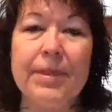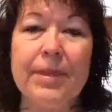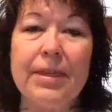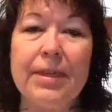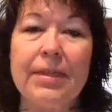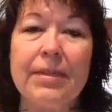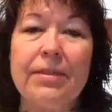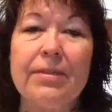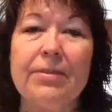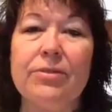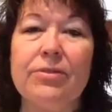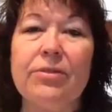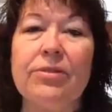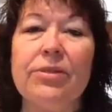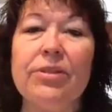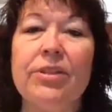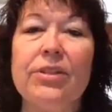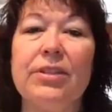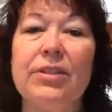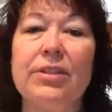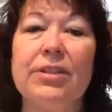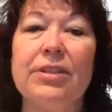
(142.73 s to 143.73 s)
This is
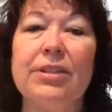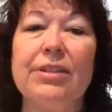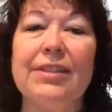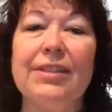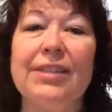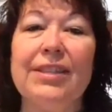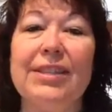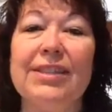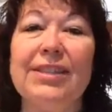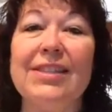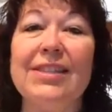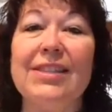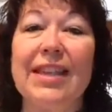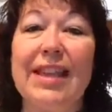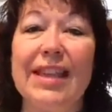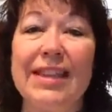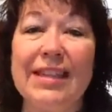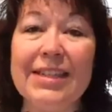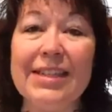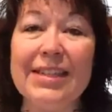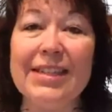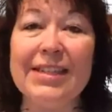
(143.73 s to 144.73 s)
a
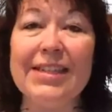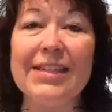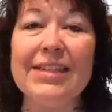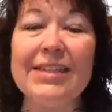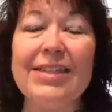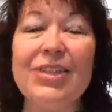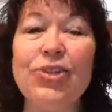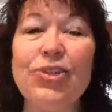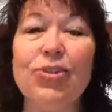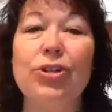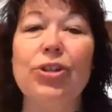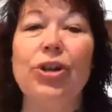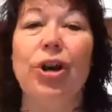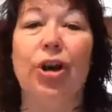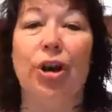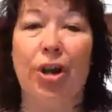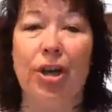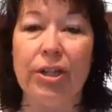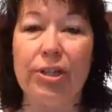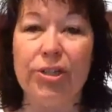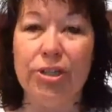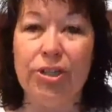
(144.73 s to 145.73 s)
descent into
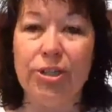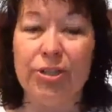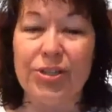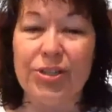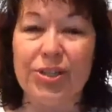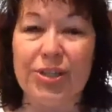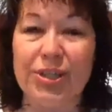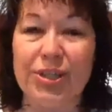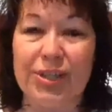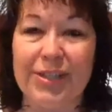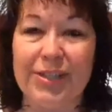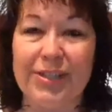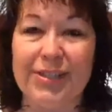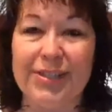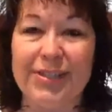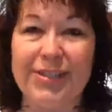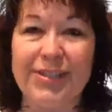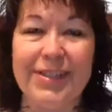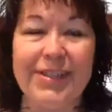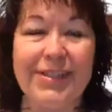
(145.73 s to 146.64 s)
consciousness.